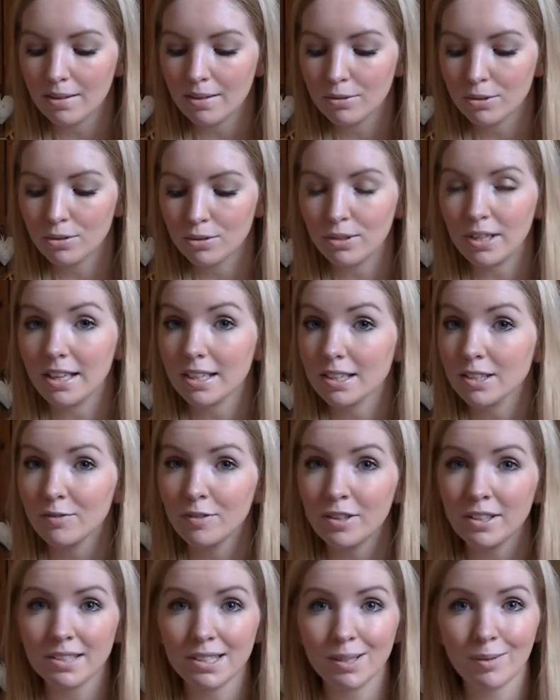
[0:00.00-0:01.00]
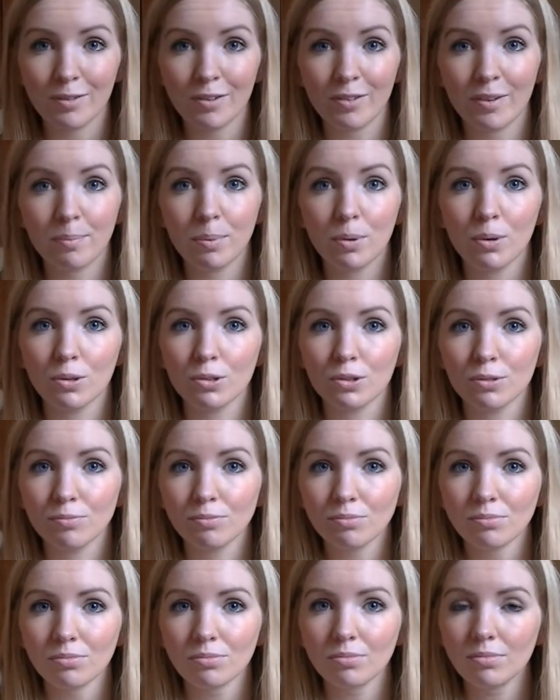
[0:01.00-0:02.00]
So yeah, it's the first time I've ever bought
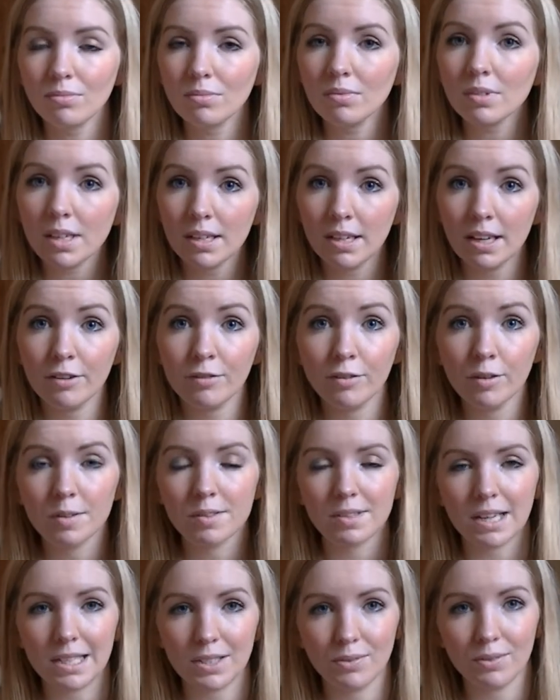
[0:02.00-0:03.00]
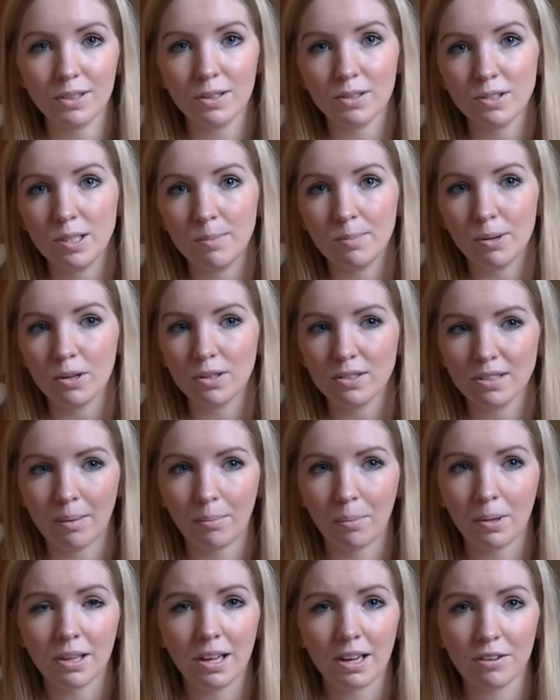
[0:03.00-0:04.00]
a full size of a Glossy Box
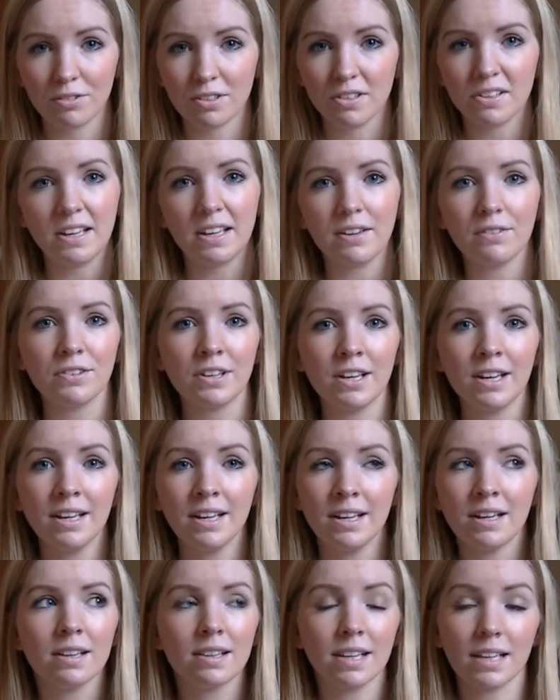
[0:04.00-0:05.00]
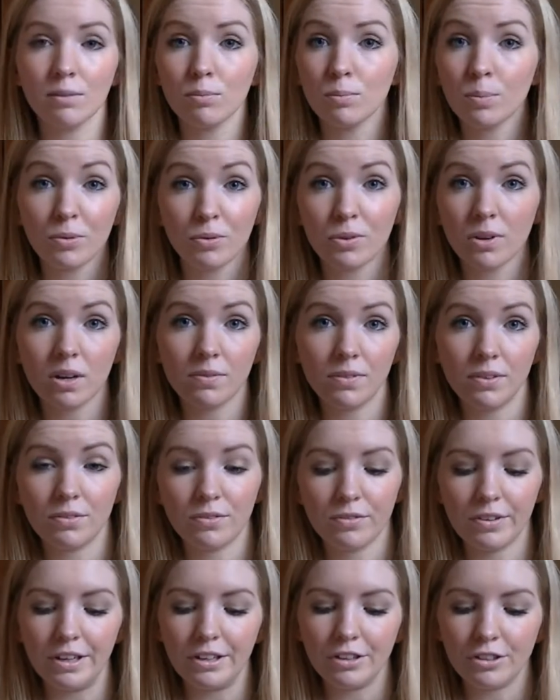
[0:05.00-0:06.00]
sample that I've received, like before I've even
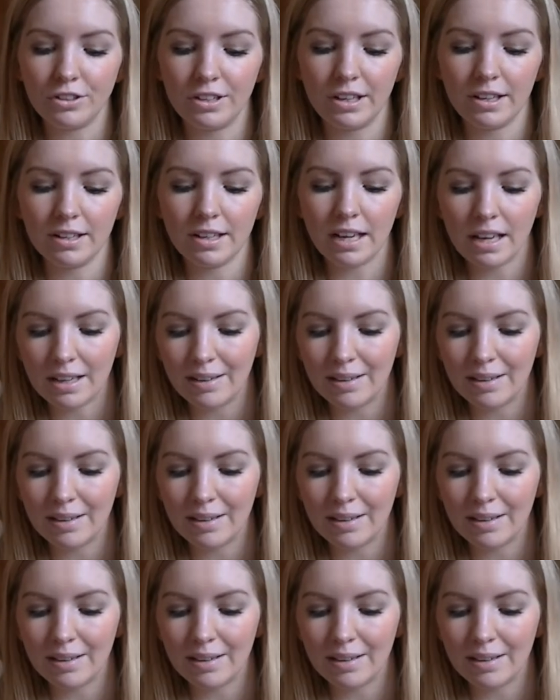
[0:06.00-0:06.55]
finished it.